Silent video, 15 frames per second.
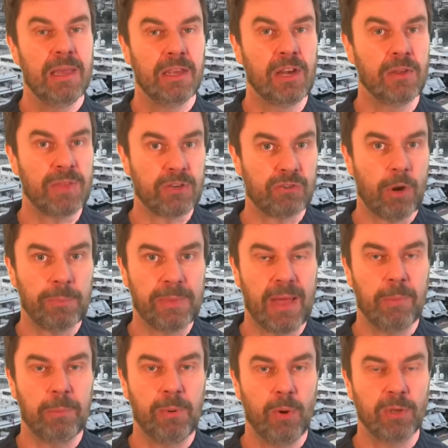You know, they dropped
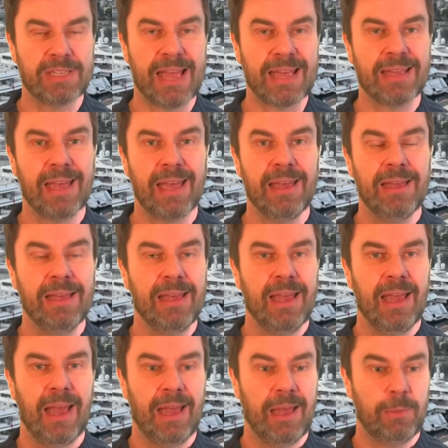that port anchor
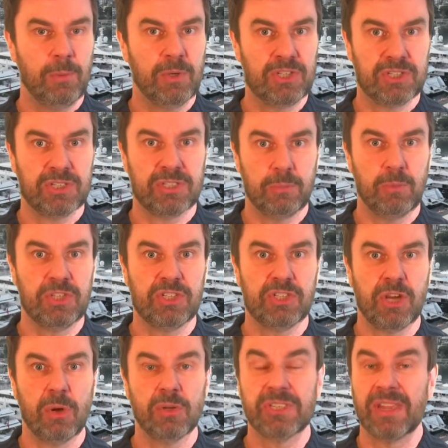uh, which which
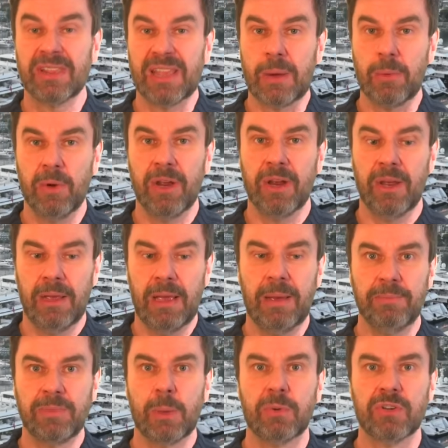shows that they were
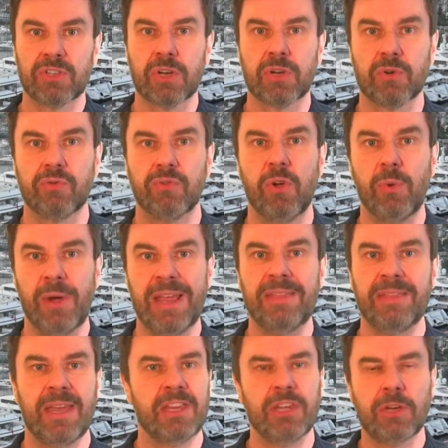um, there was a crew
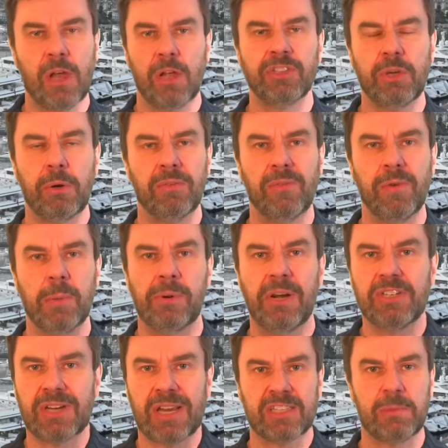in there. You can't do it from the
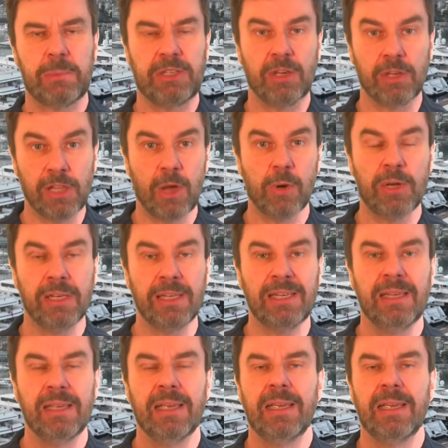bridge; it has to be done locally.